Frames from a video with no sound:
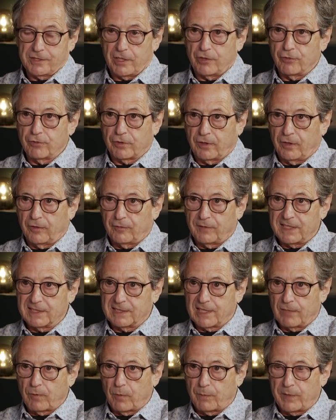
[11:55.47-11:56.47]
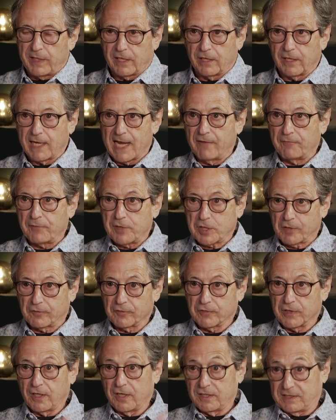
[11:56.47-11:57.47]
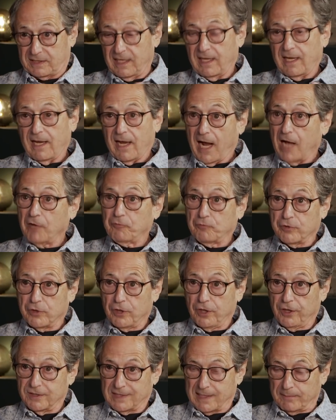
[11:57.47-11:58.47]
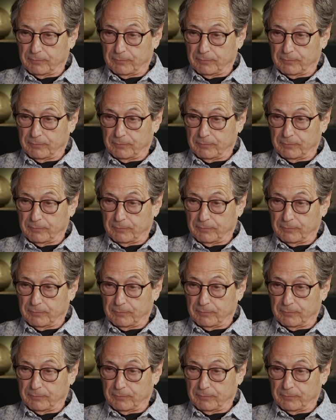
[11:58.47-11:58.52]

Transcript: So you can't really say, well, we're going to average over the last 100 years.